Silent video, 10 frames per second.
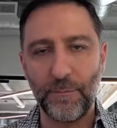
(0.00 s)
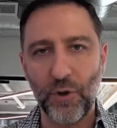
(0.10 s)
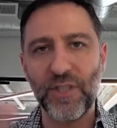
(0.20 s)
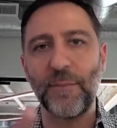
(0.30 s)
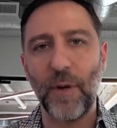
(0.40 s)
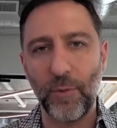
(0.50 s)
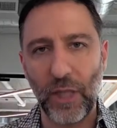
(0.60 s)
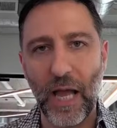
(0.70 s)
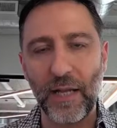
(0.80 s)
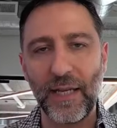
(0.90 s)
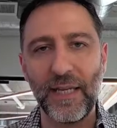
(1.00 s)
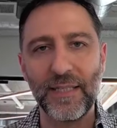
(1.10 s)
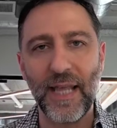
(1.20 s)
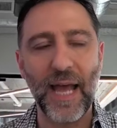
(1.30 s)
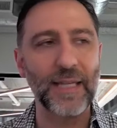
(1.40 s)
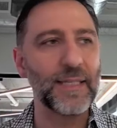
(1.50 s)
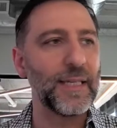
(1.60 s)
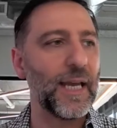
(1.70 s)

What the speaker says: burst the bubble on is that